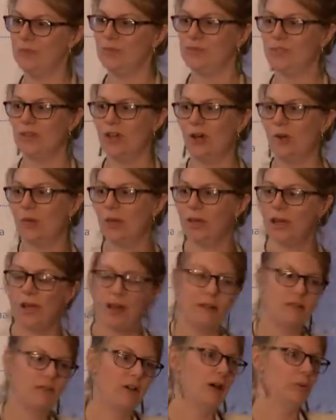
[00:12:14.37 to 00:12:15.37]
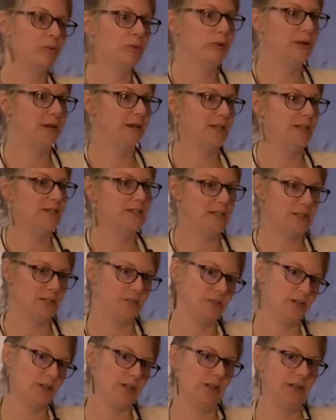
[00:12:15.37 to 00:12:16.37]
So it kind of operates
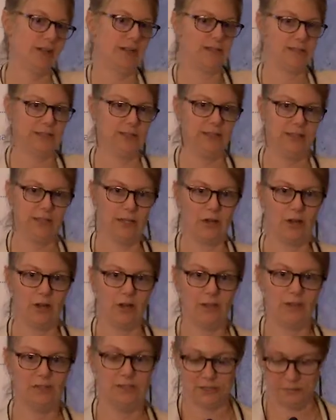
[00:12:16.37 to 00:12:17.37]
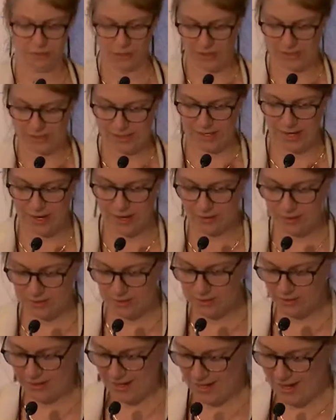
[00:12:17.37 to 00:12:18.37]
interconnectedly across different
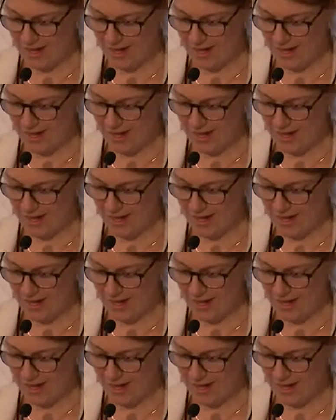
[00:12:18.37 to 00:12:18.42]
scales.